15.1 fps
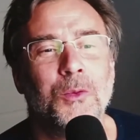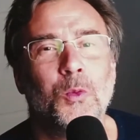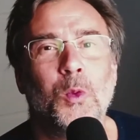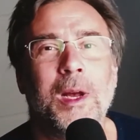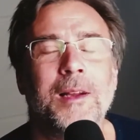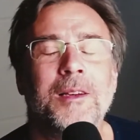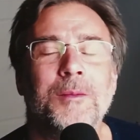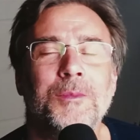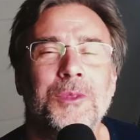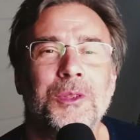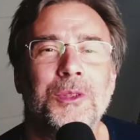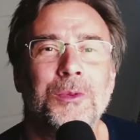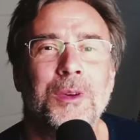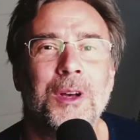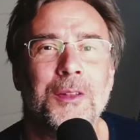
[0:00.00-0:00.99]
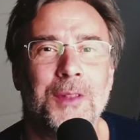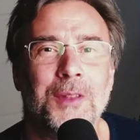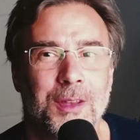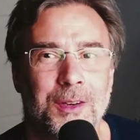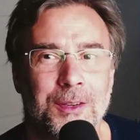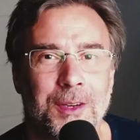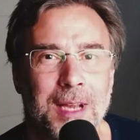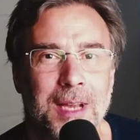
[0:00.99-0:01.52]
Welcome to
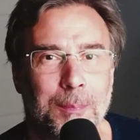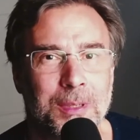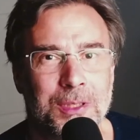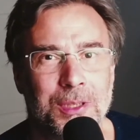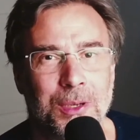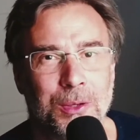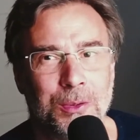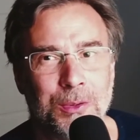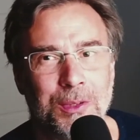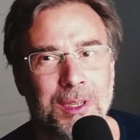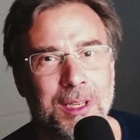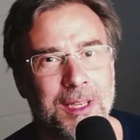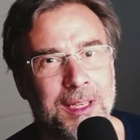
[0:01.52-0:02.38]
another episode